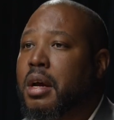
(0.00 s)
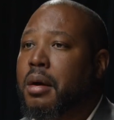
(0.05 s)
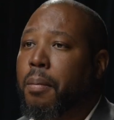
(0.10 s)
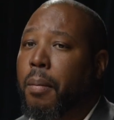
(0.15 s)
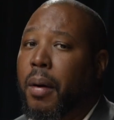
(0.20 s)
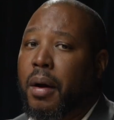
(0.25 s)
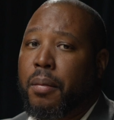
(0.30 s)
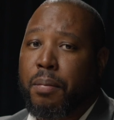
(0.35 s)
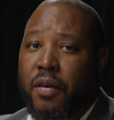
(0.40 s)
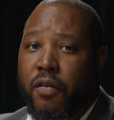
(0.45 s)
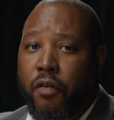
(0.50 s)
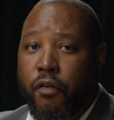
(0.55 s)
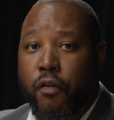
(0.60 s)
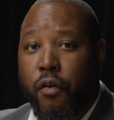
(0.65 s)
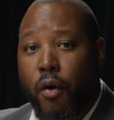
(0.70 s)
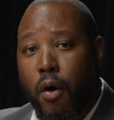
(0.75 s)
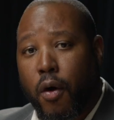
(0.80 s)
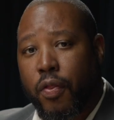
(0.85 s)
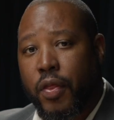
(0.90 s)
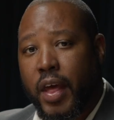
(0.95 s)
but
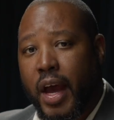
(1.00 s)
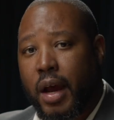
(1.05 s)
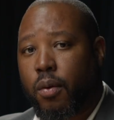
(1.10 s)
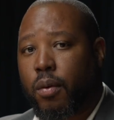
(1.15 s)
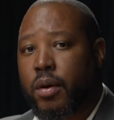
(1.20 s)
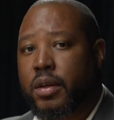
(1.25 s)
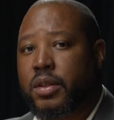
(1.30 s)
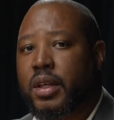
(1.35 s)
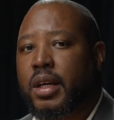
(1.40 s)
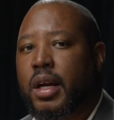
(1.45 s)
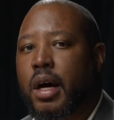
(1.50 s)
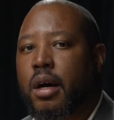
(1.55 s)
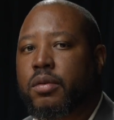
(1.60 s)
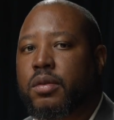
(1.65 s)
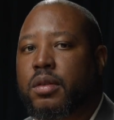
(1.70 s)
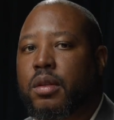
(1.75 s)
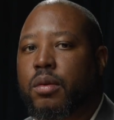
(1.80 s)
before that was announced,